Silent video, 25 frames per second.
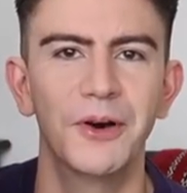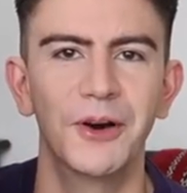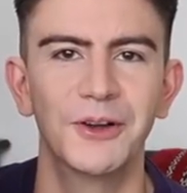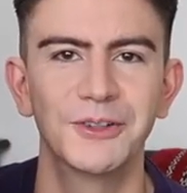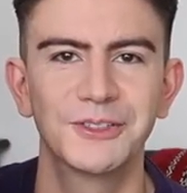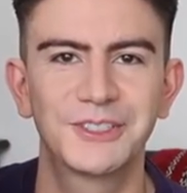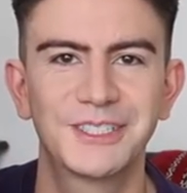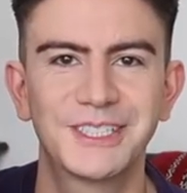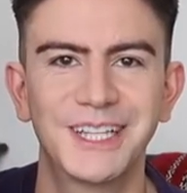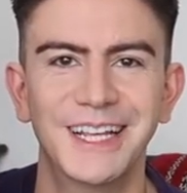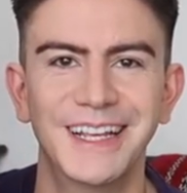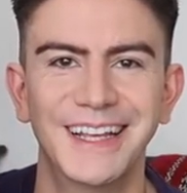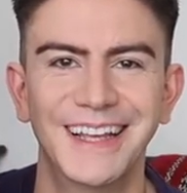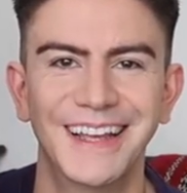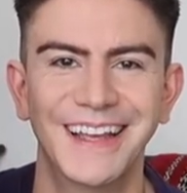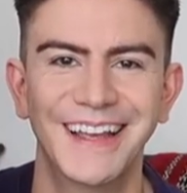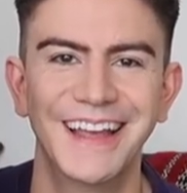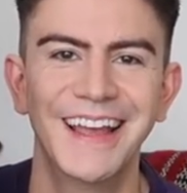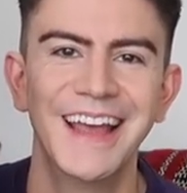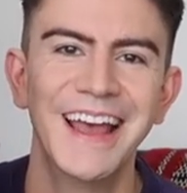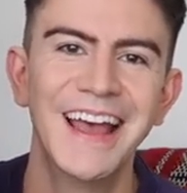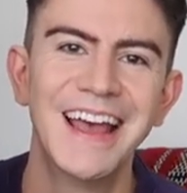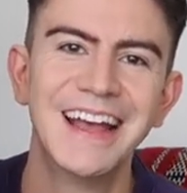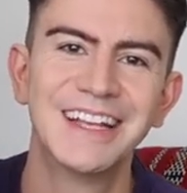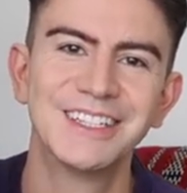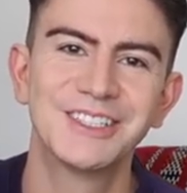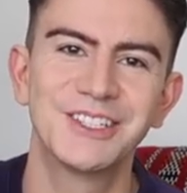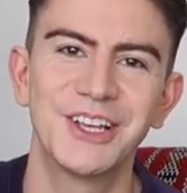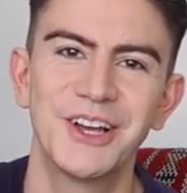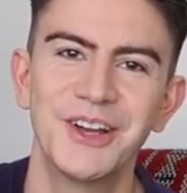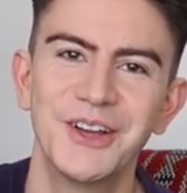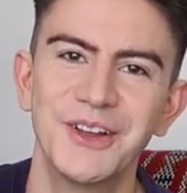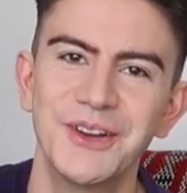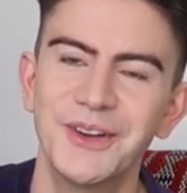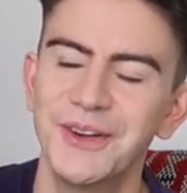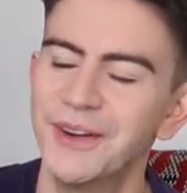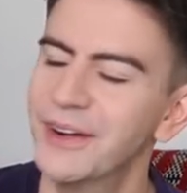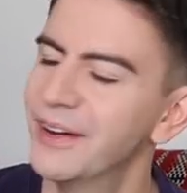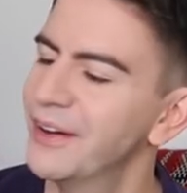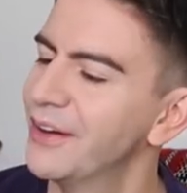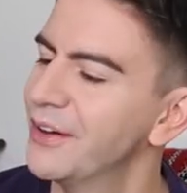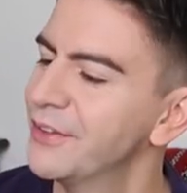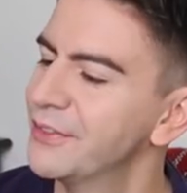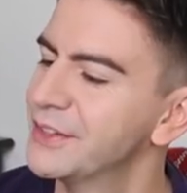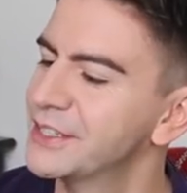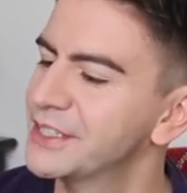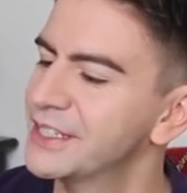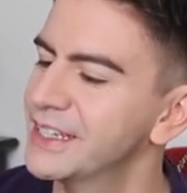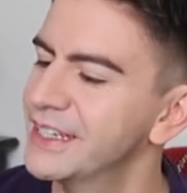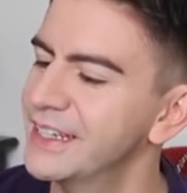pots. So
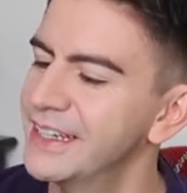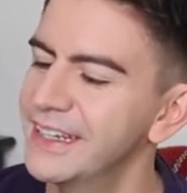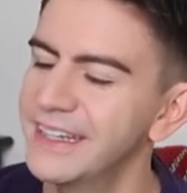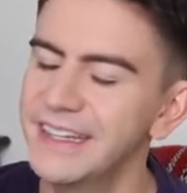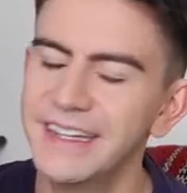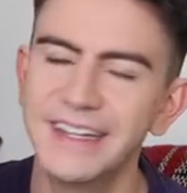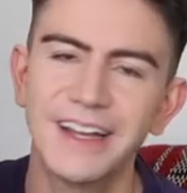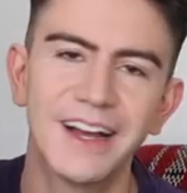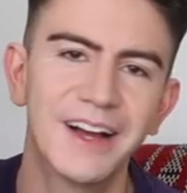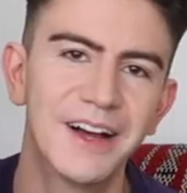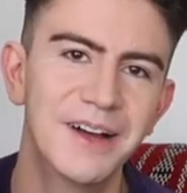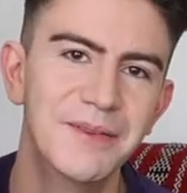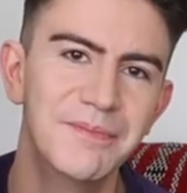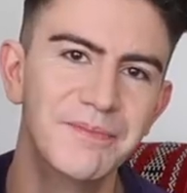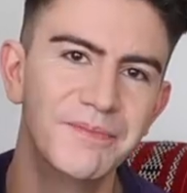obviously,